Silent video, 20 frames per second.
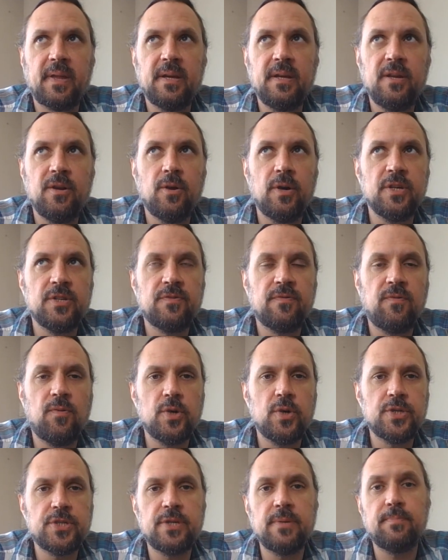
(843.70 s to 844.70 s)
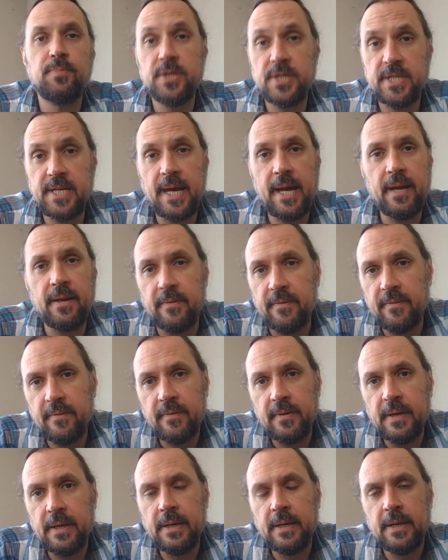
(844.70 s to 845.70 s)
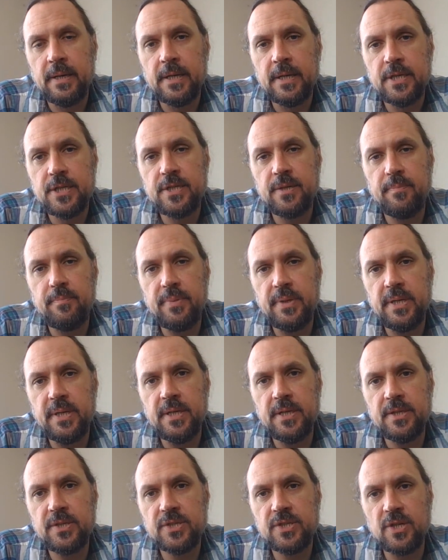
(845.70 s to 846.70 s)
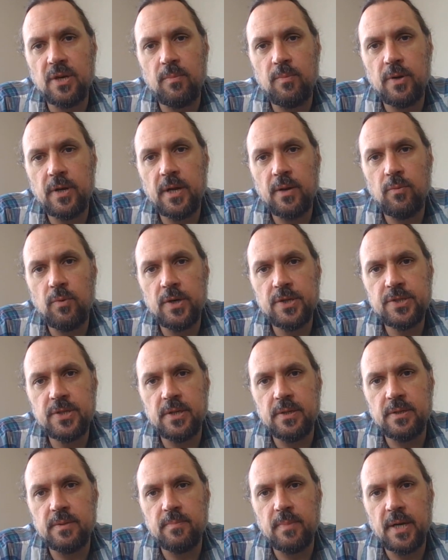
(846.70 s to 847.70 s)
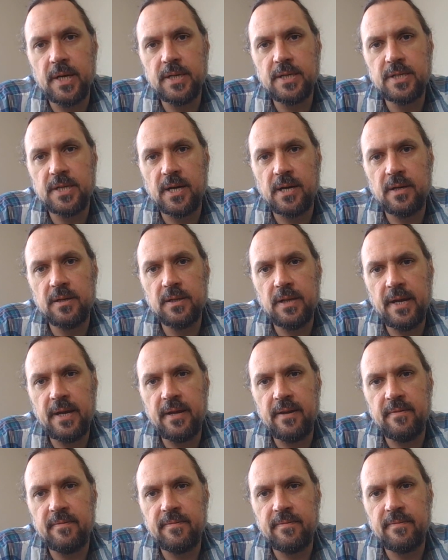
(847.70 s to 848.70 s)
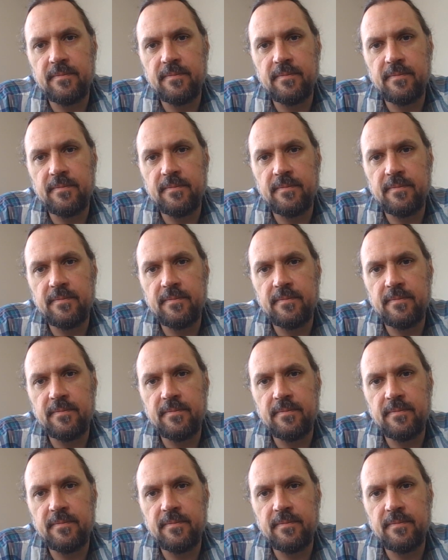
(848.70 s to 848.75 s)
was forced to pretend to be someone I wasn't my entire life,